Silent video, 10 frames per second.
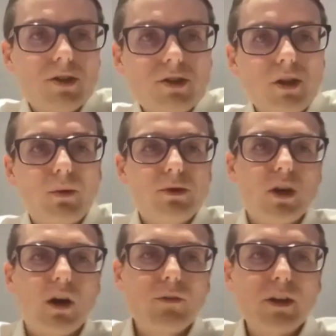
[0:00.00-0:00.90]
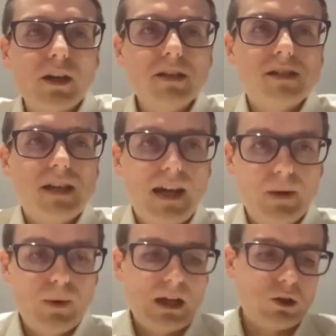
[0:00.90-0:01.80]
So there's often a
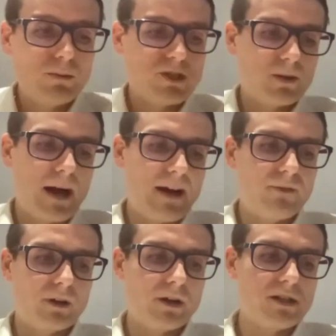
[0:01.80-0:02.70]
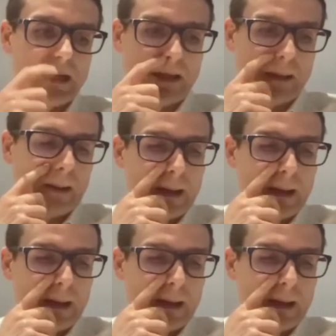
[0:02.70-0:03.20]
concern when it comes to advocacy